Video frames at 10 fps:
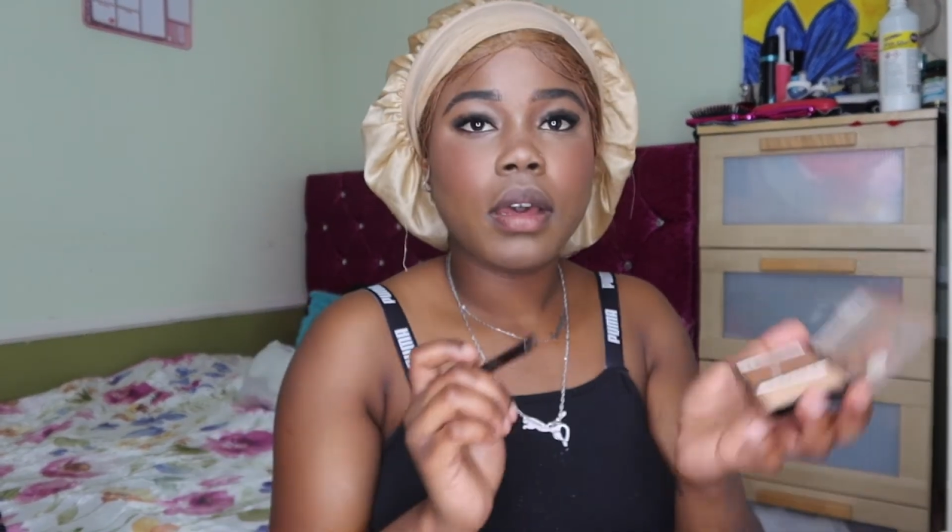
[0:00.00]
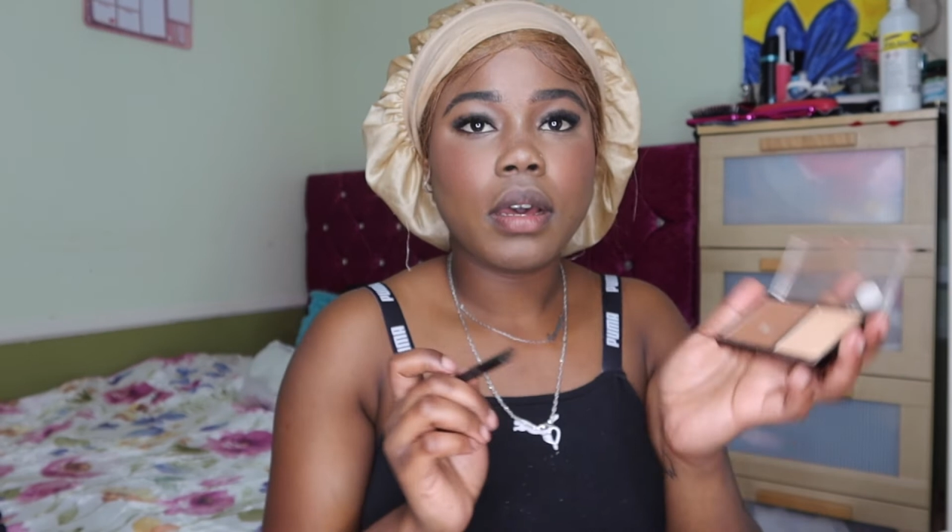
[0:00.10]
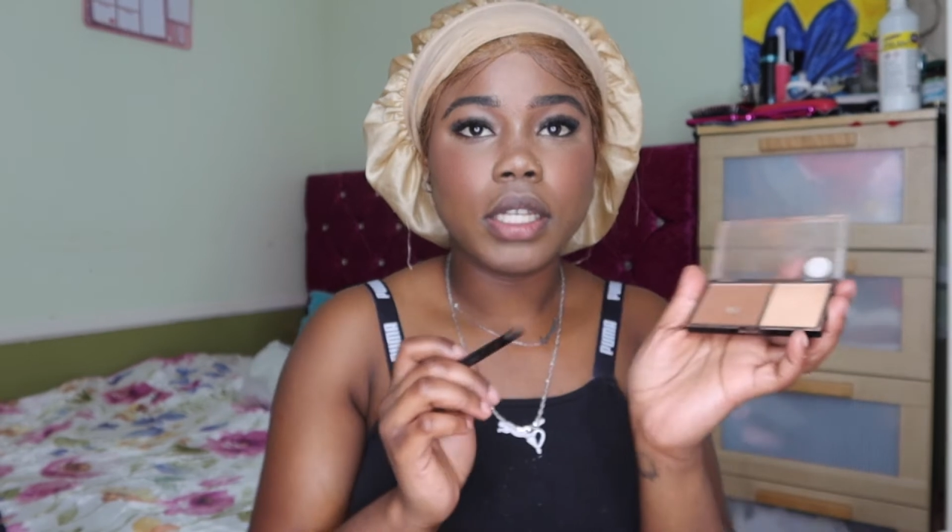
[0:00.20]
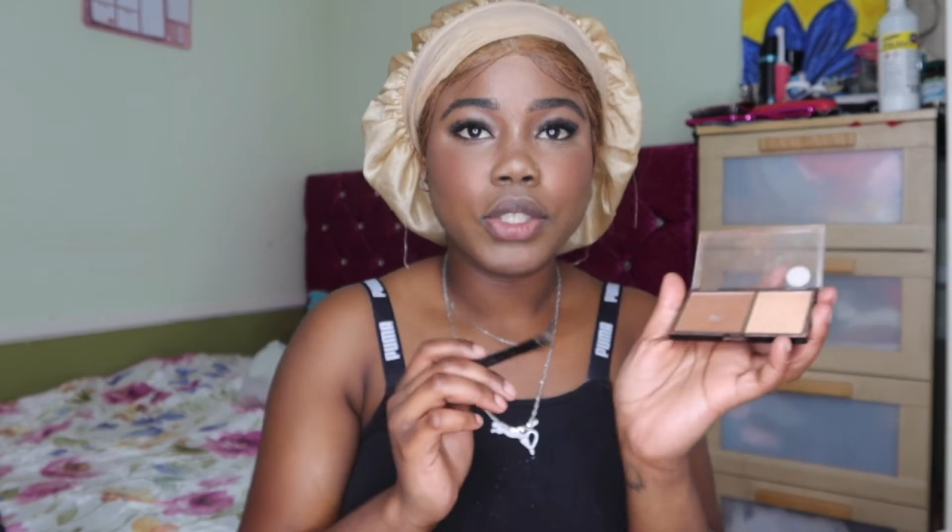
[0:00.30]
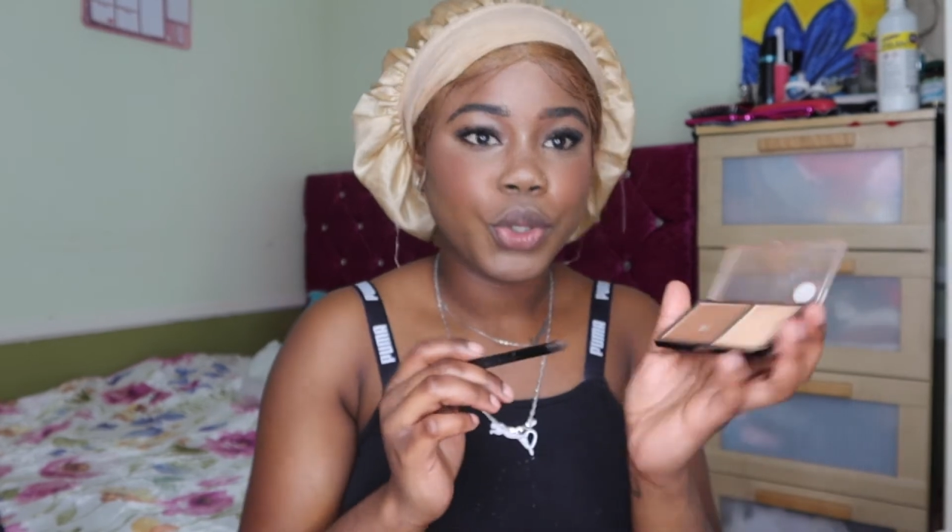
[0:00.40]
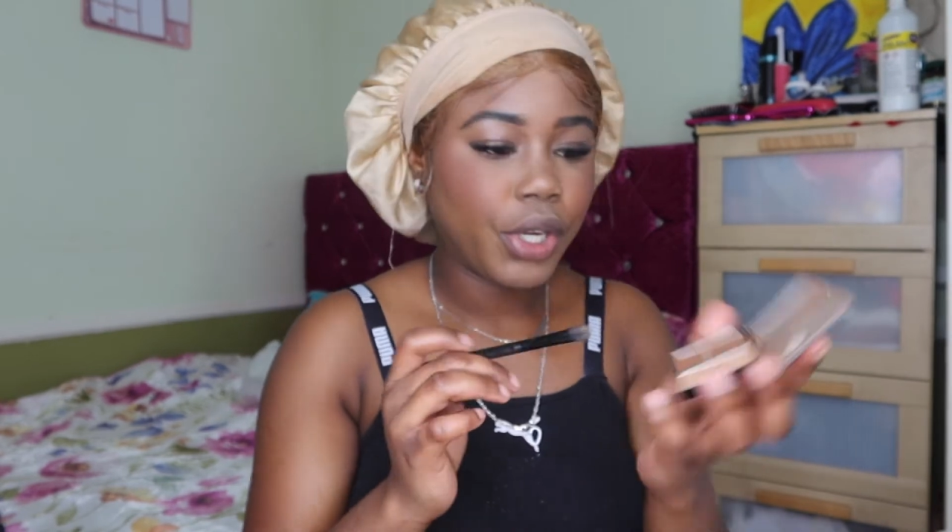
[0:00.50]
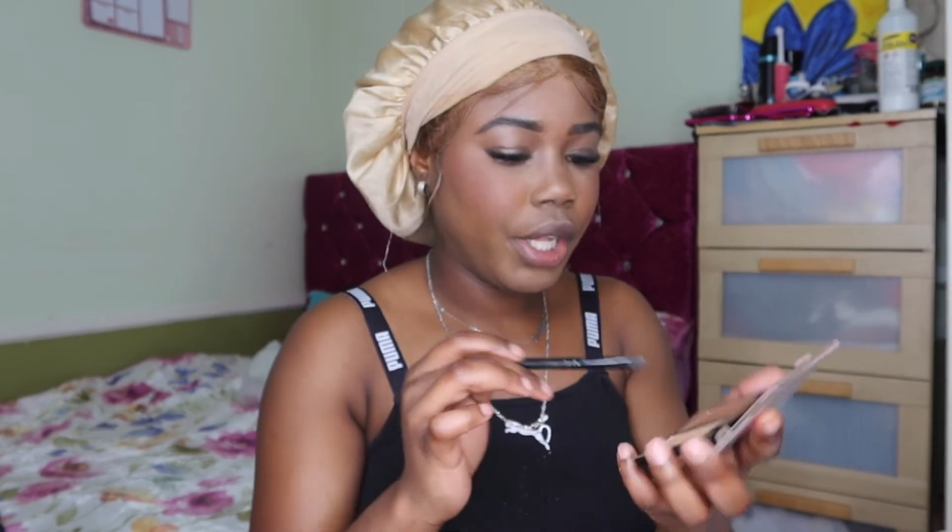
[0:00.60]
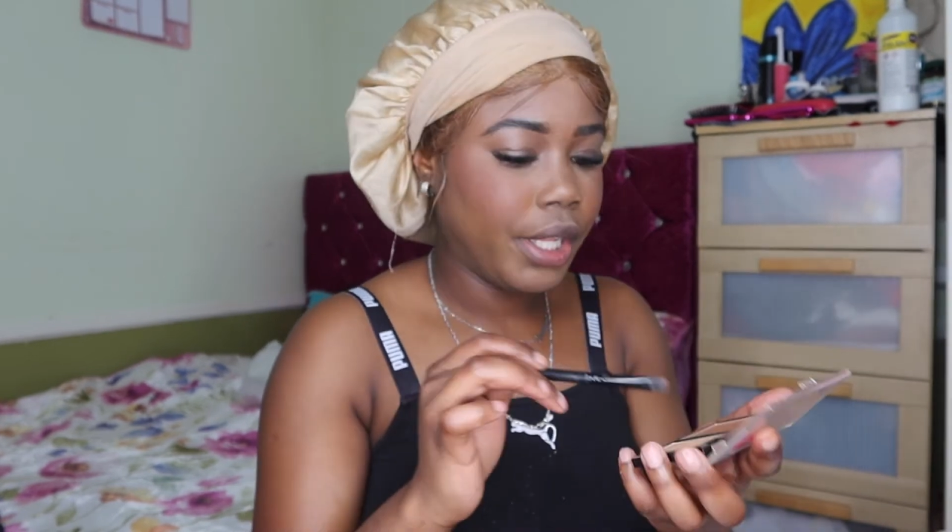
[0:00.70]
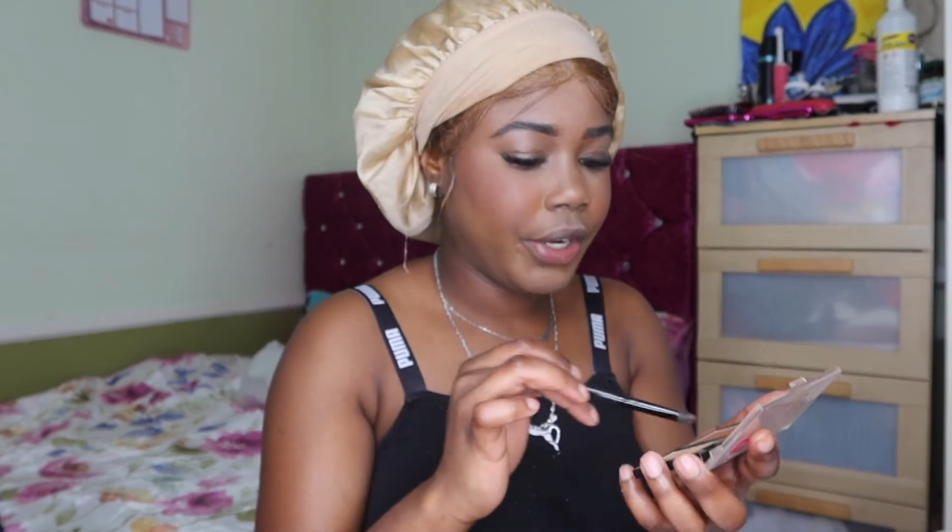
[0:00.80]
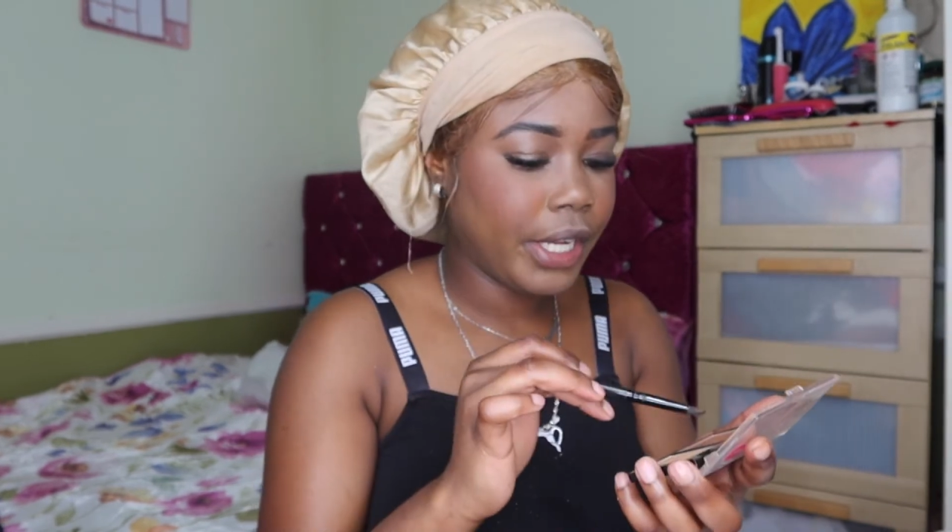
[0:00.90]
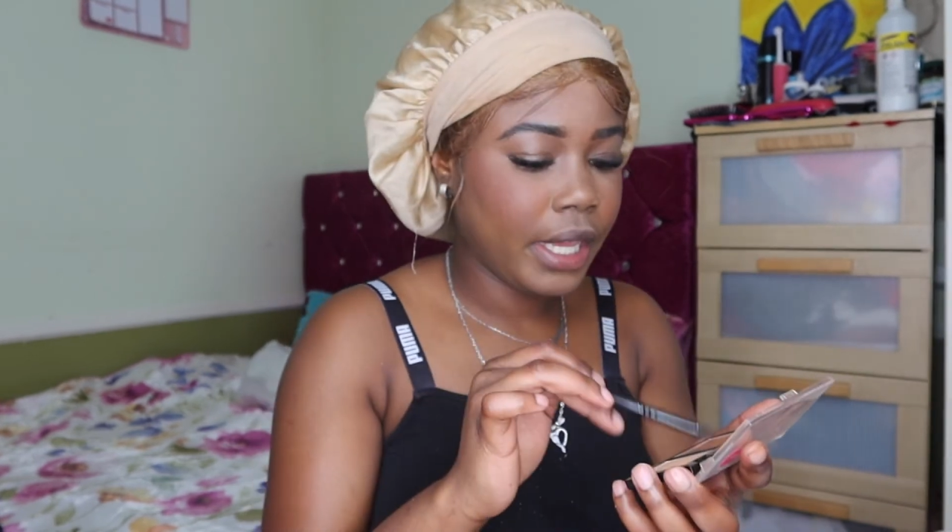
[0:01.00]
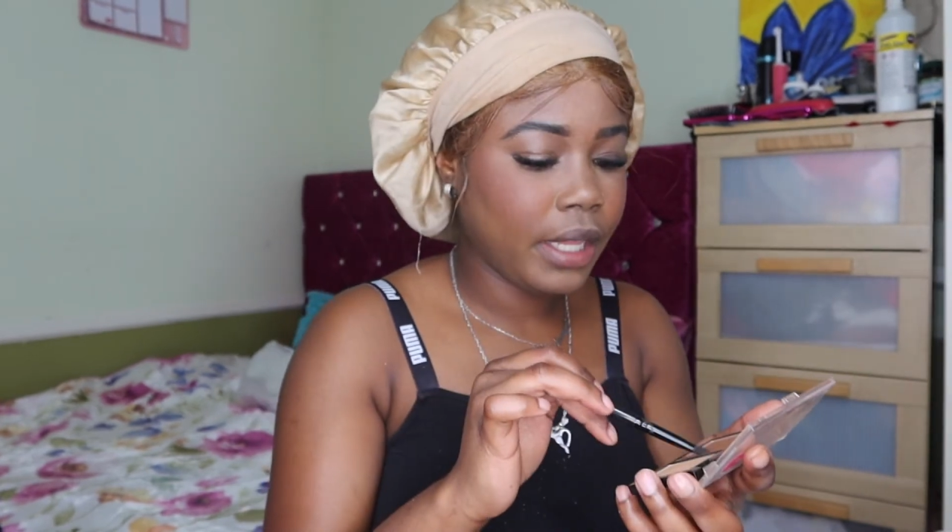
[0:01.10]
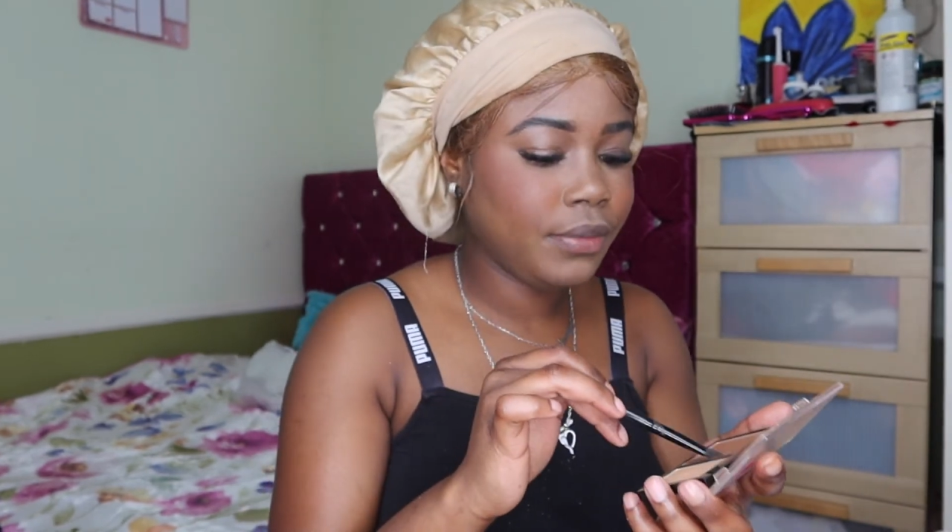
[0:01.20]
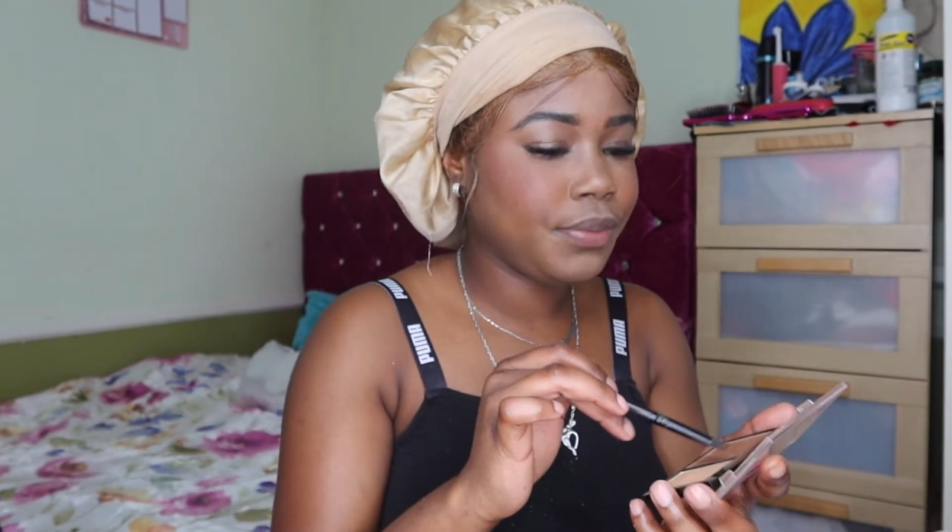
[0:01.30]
contour color again,